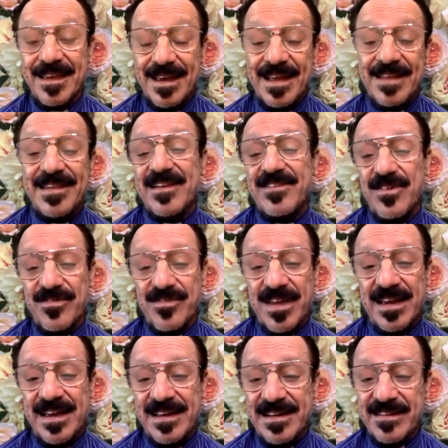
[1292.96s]
And that's
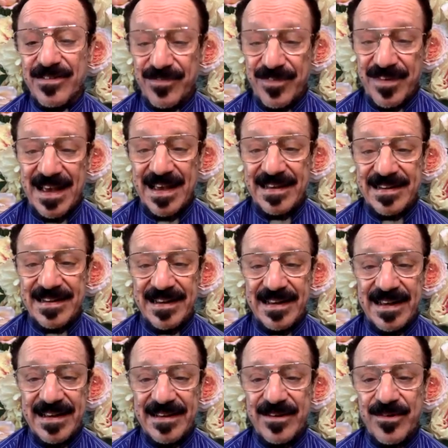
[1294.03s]
okay. That's fine.
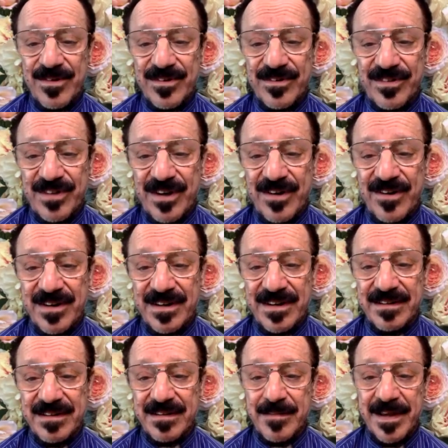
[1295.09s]
I know they're sharing
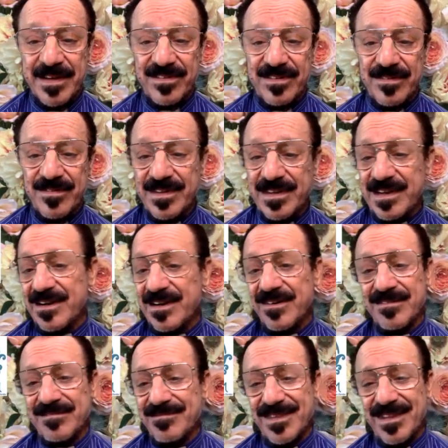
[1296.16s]
the best of
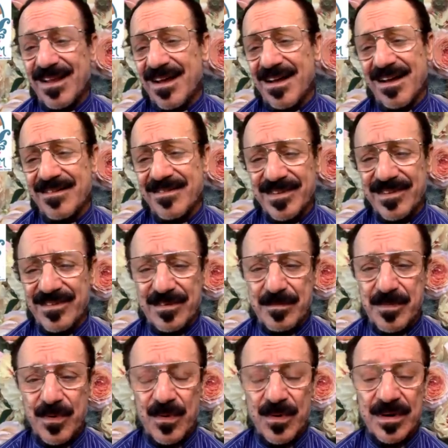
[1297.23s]
their love and
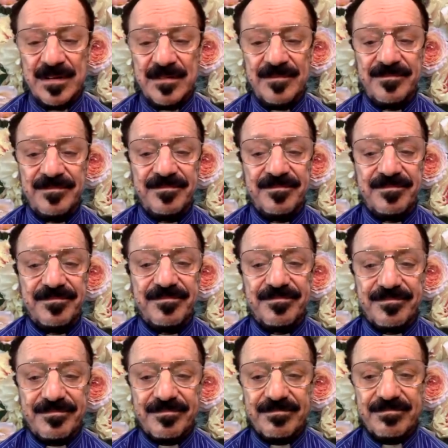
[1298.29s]
support.
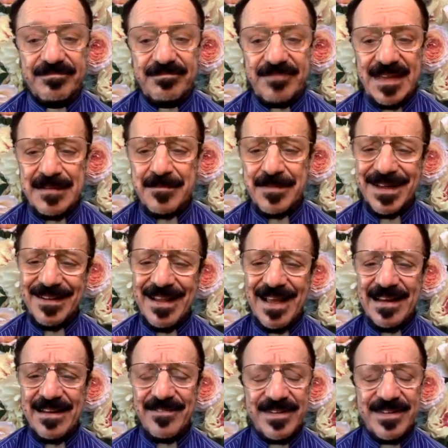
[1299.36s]
But a
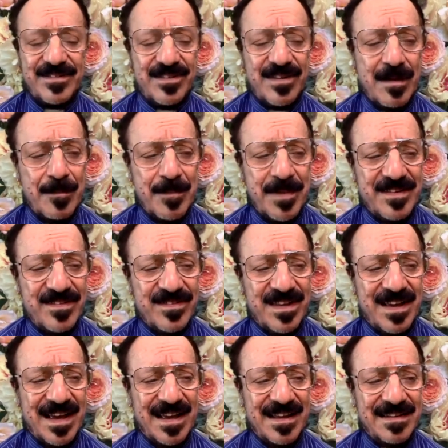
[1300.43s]
lot of it is all based
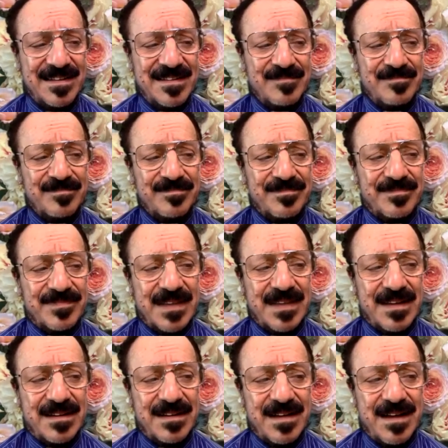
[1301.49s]
on
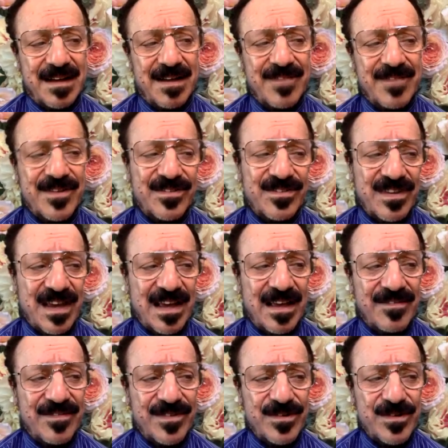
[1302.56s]

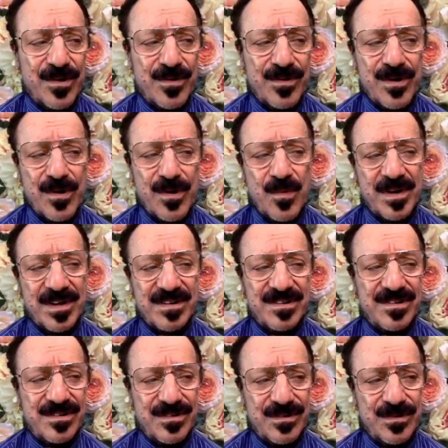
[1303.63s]
yourself. You don't know what to
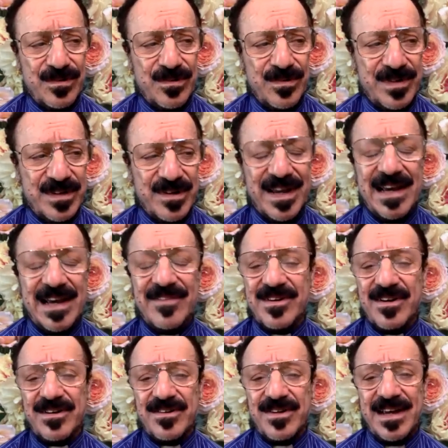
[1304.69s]
do, and you have
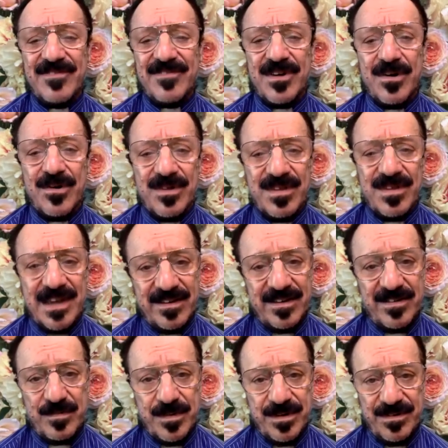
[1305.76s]
to go to the
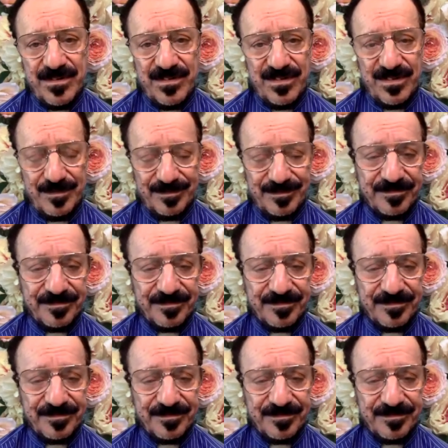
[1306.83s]
experts.